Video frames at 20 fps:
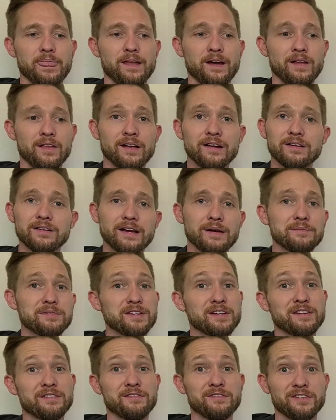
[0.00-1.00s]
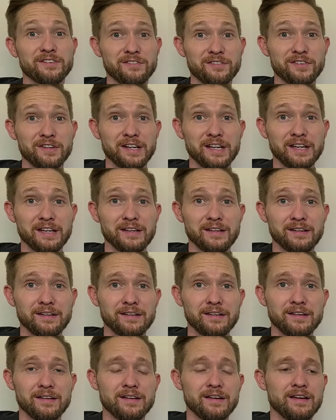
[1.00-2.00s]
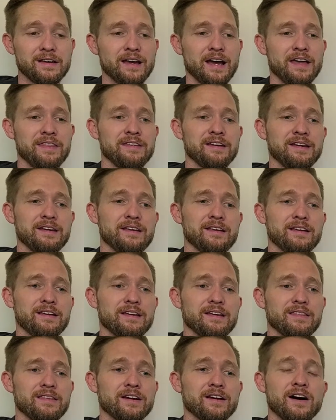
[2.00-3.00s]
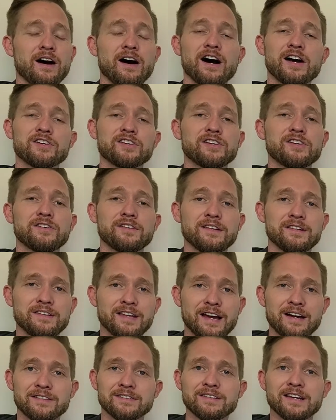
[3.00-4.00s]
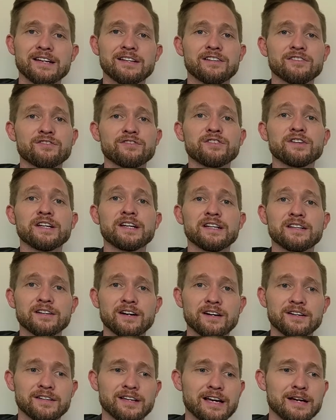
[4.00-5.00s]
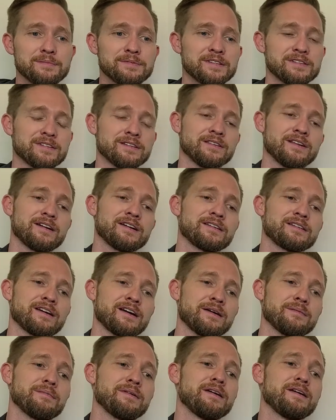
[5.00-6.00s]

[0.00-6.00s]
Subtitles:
A lot of times they're for free. I think the caution or the downside to free guitar tabs is a lot of time